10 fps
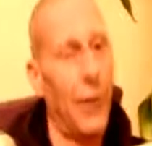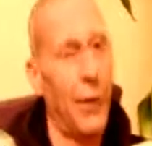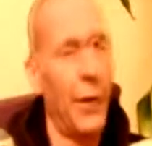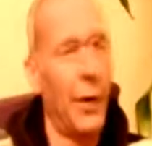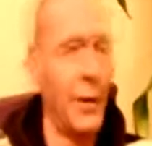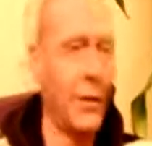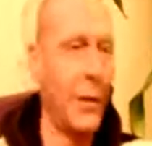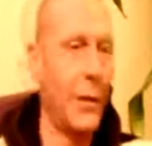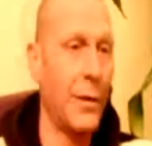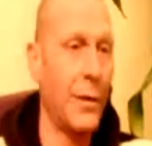
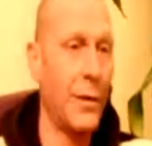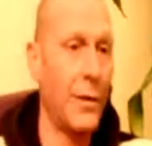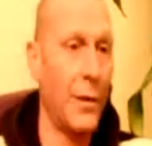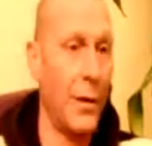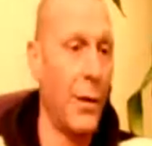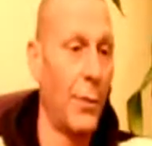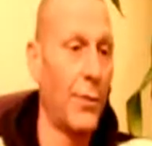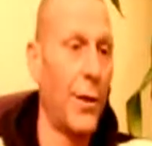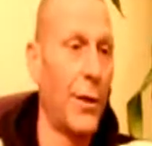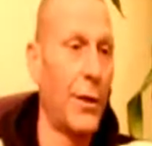creating, your own
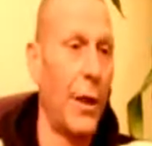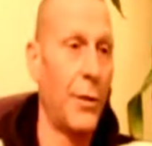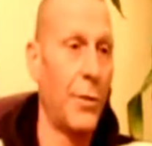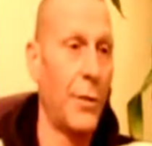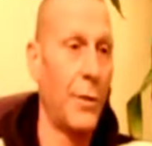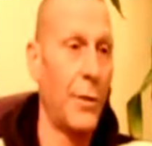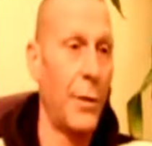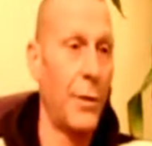fee schedule.